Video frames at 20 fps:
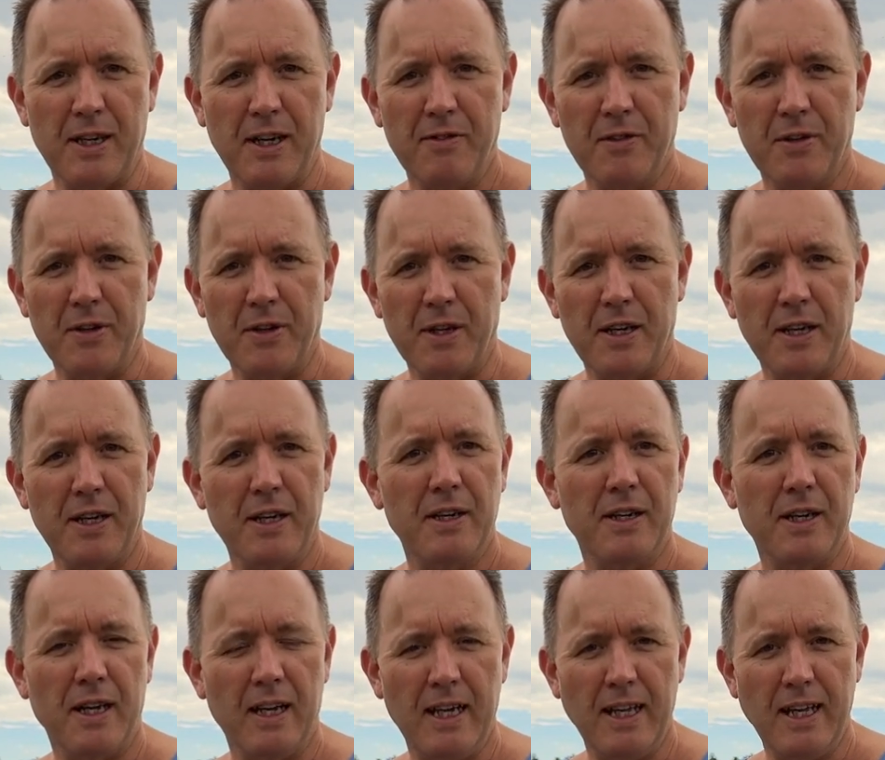I've got
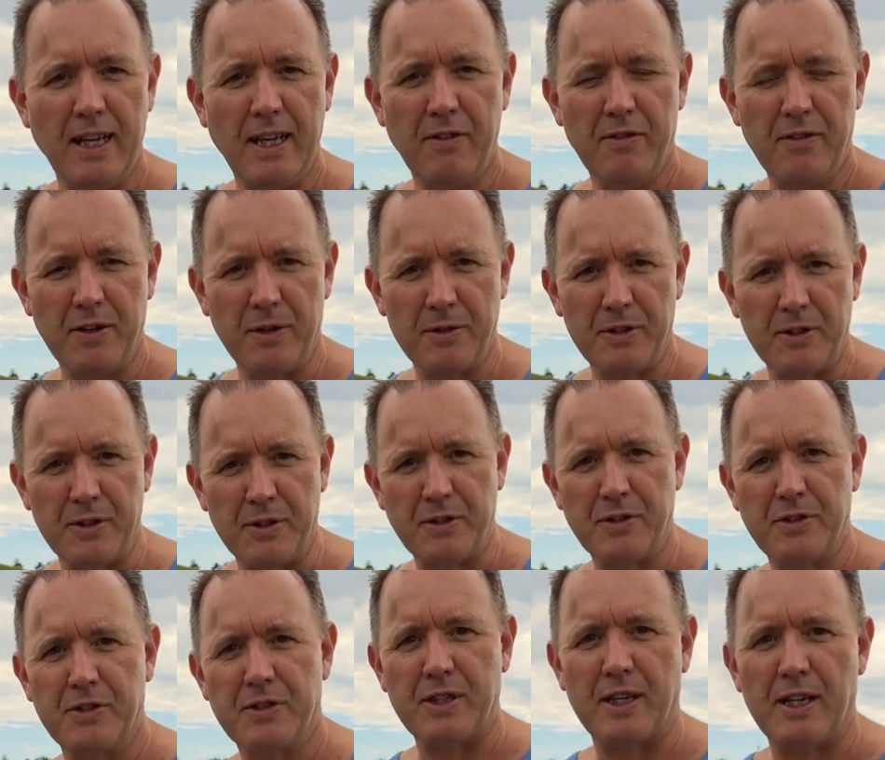a Lee
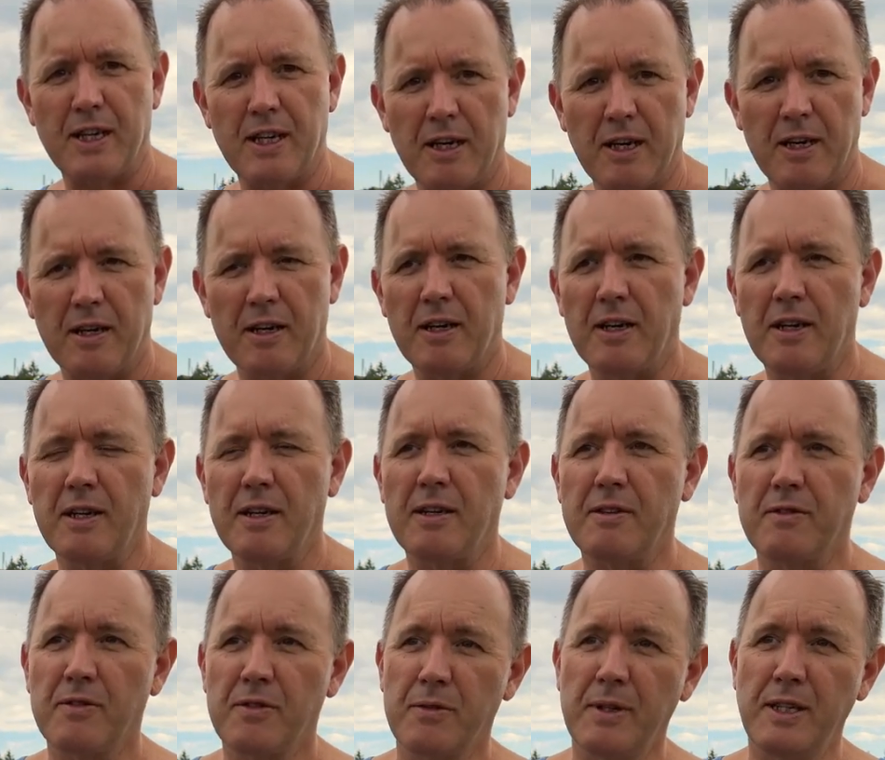Filters
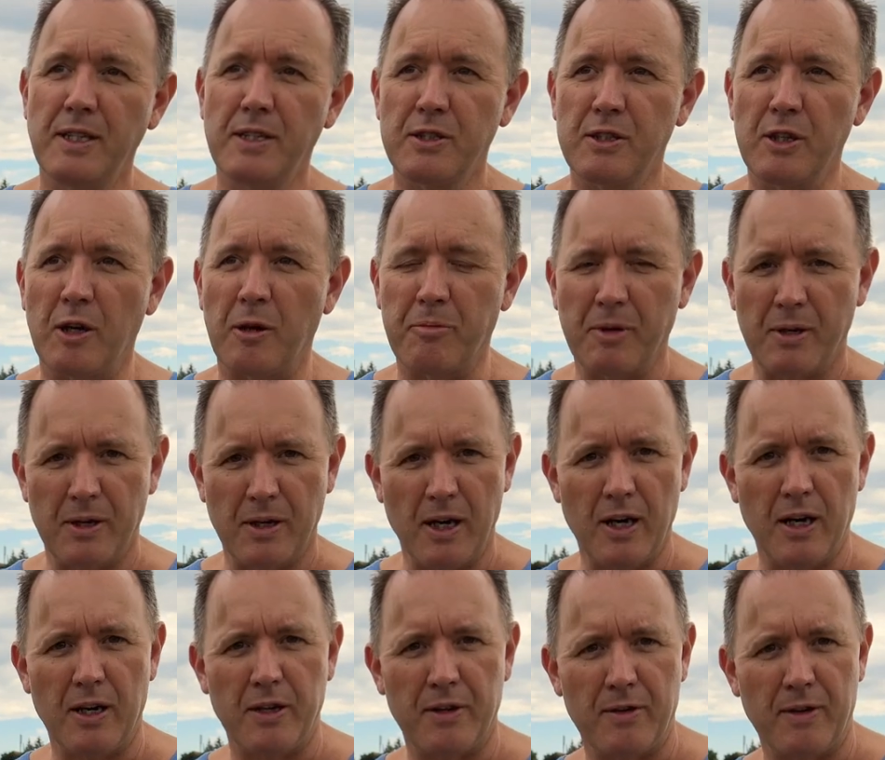3-stop
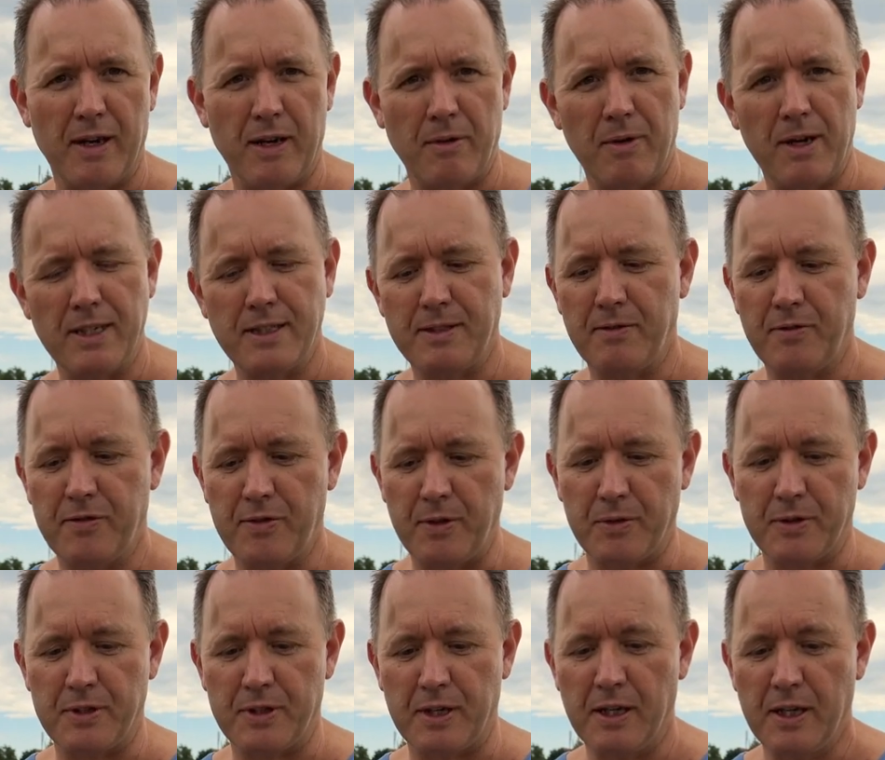hard grad resin
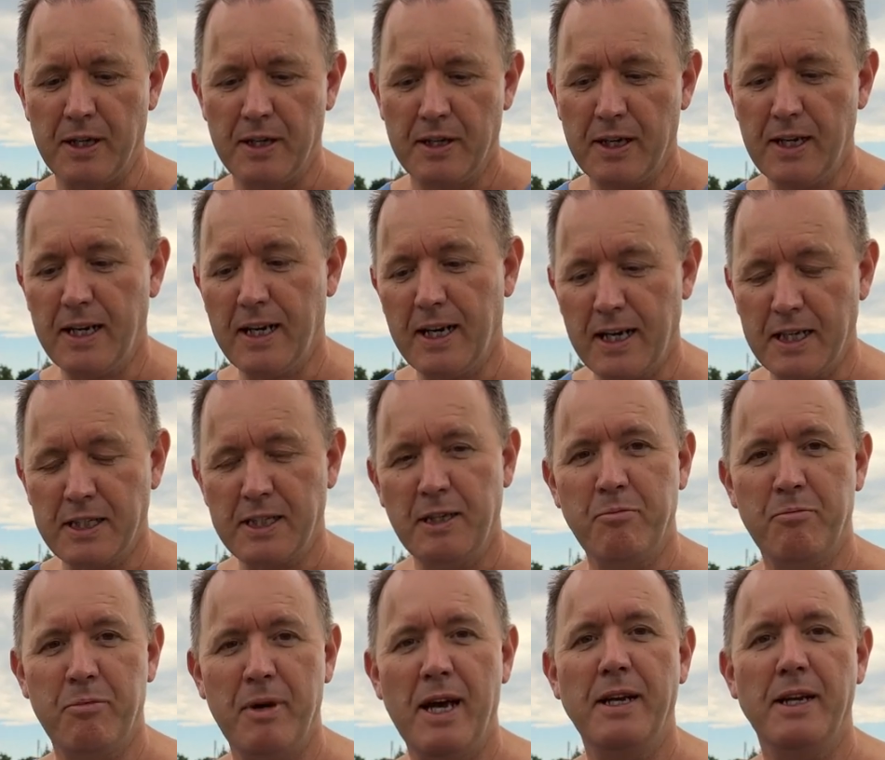filter that I could actually
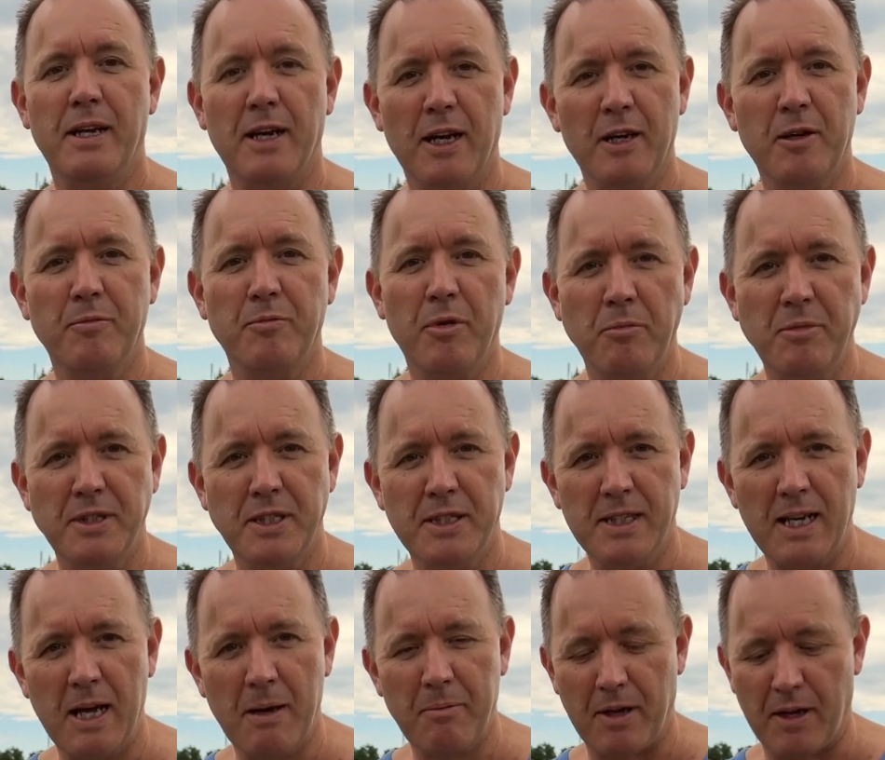bend and I could probably
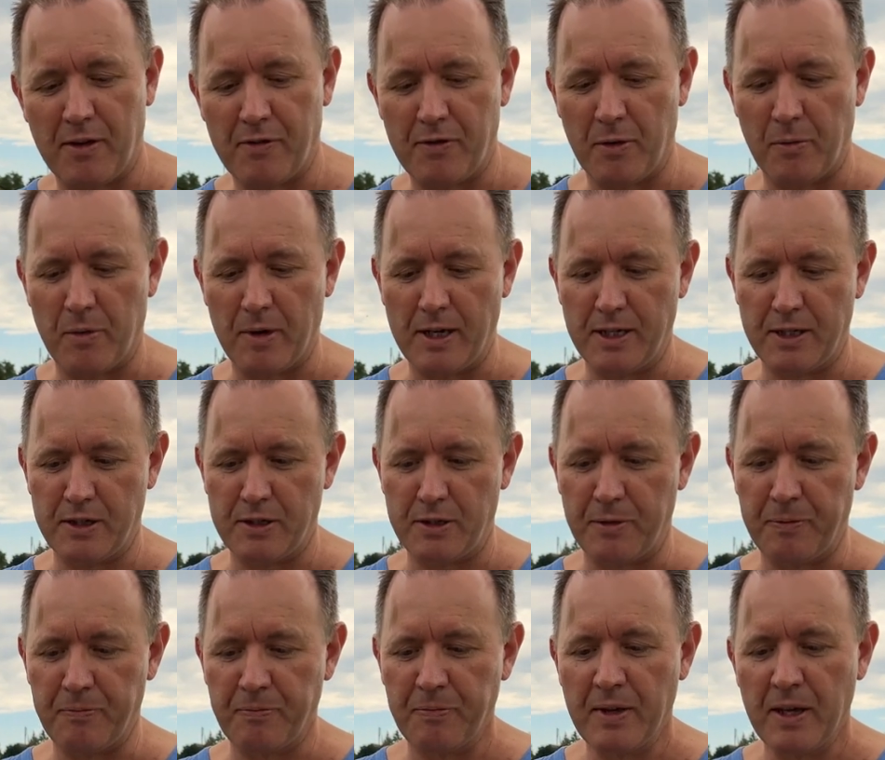snap it if I wanted to.